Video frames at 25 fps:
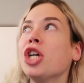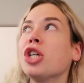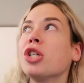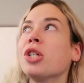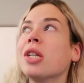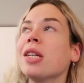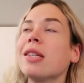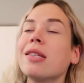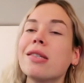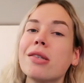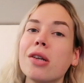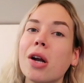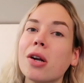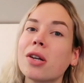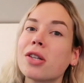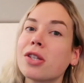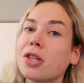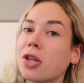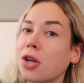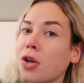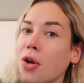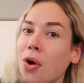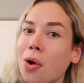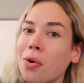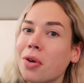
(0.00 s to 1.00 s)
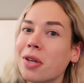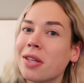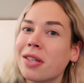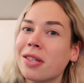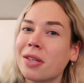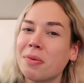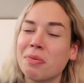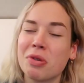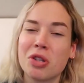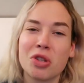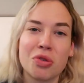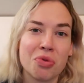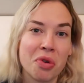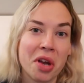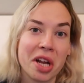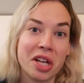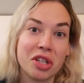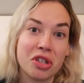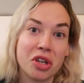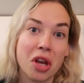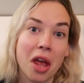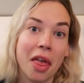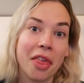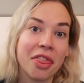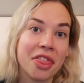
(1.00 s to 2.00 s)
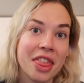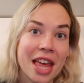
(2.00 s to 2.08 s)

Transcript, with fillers: she starts to notice some strange